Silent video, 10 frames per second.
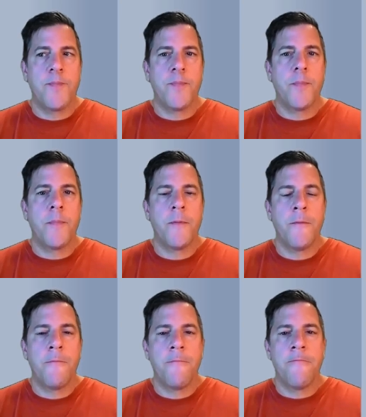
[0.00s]

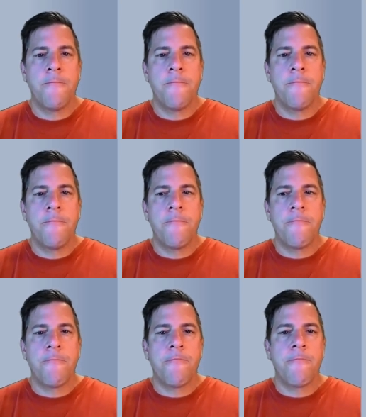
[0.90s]

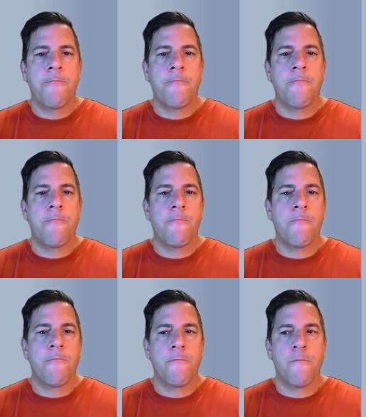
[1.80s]

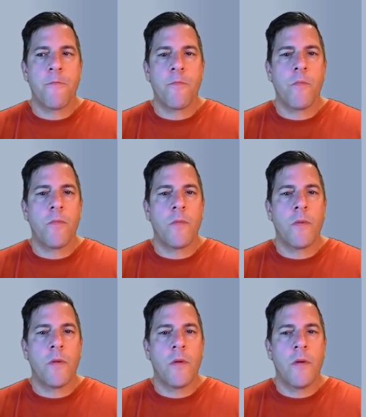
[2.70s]

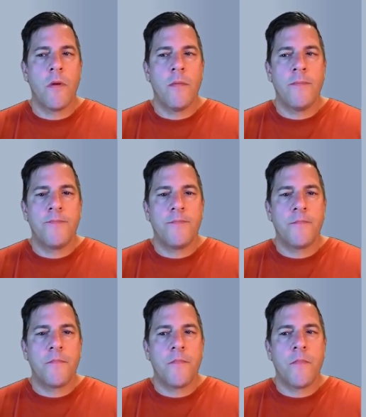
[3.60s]

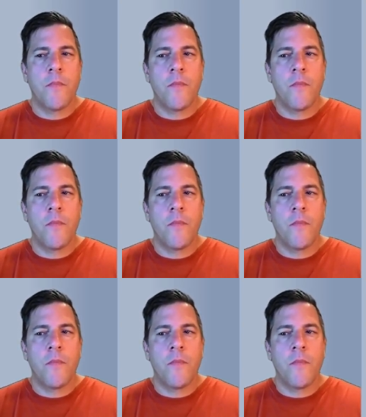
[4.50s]
Nobody speaks.